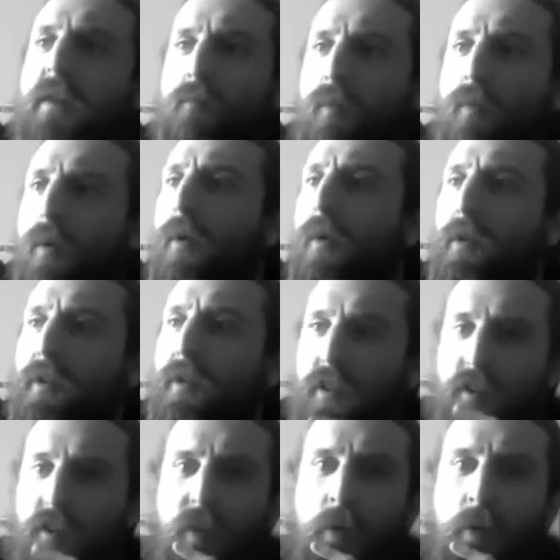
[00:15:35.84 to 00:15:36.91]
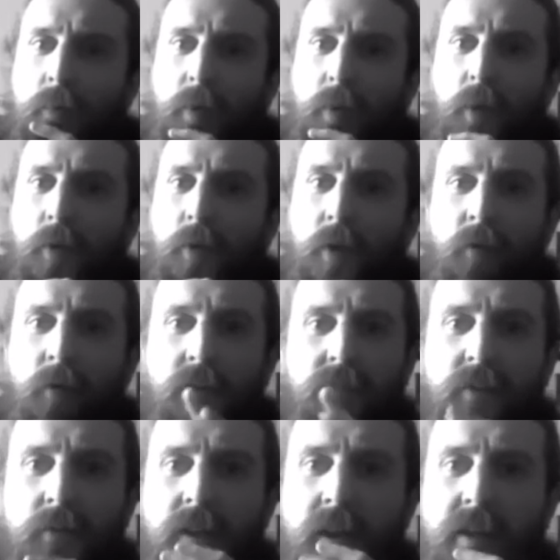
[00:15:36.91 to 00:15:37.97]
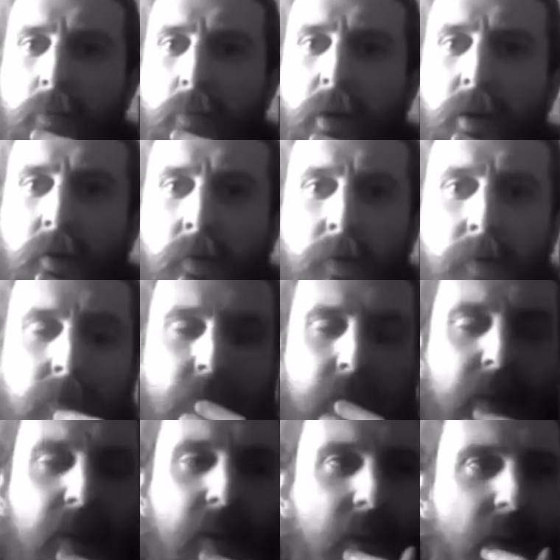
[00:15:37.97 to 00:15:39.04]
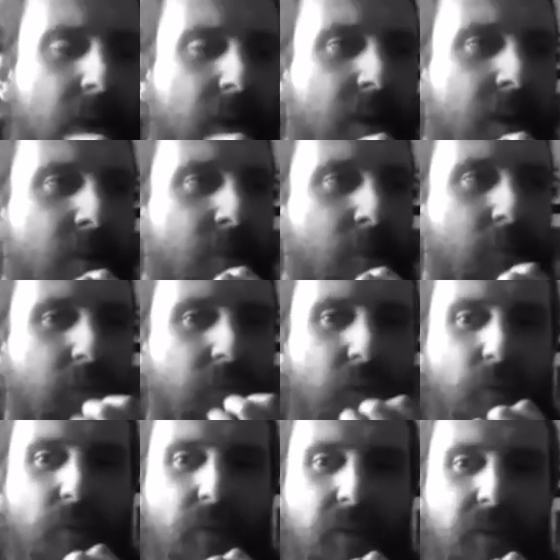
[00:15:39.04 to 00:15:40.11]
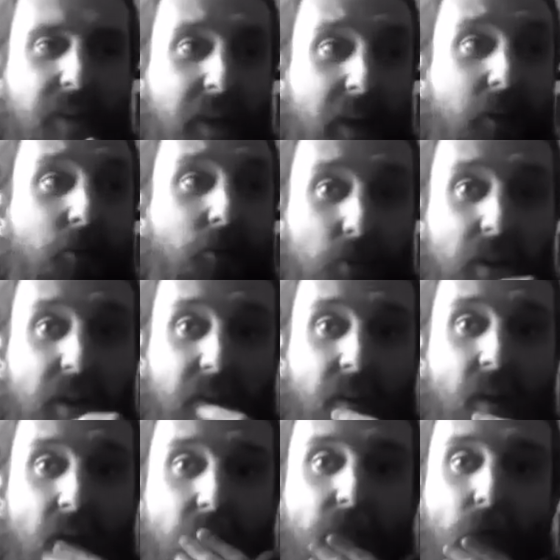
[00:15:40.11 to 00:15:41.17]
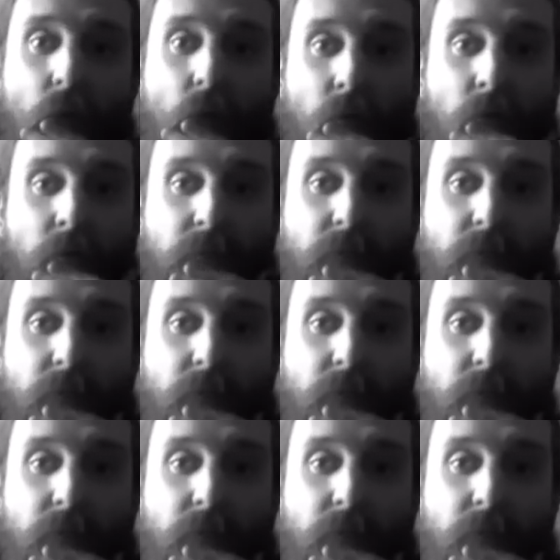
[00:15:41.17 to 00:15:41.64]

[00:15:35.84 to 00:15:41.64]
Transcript: ward because they were born only a few days apart. So we're literally lifelong